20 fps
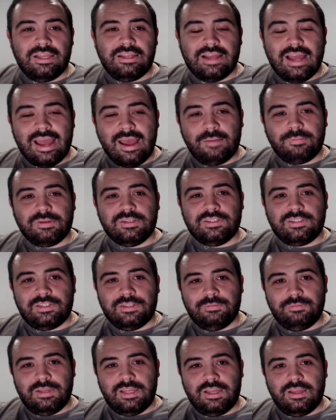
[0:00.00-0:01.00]
happens to
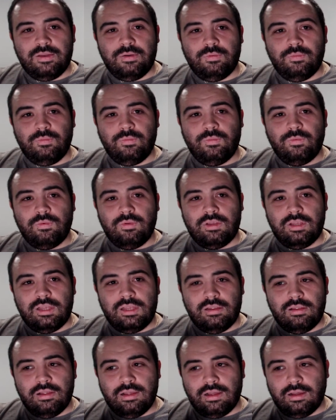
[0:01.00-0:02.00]
be
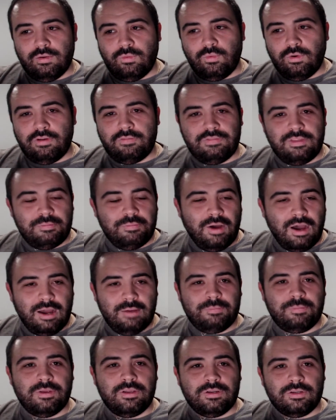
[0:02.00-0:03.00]
one of the
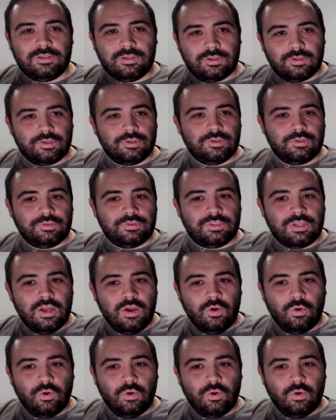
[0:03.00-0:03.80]
popular girls,